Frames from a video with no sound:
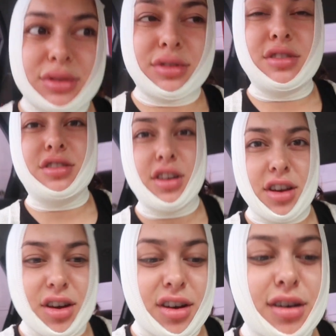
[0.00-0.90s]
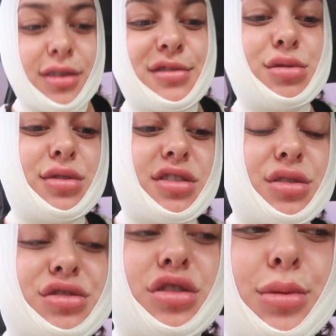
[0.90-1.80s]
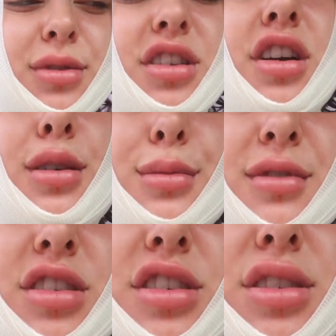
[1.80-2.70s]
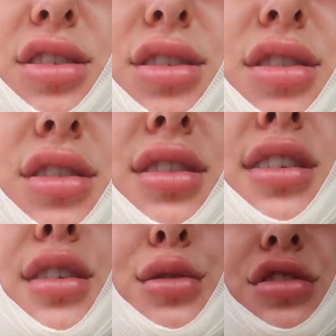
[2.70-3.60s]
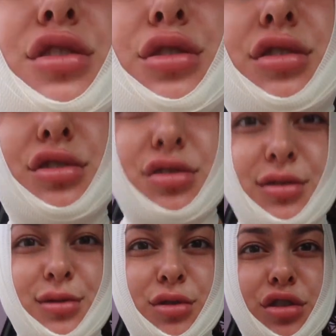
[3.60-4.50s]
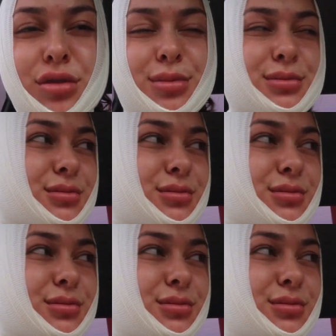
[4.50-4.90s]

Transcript: the day of is when they'll tell me how many like what they're gonna do you know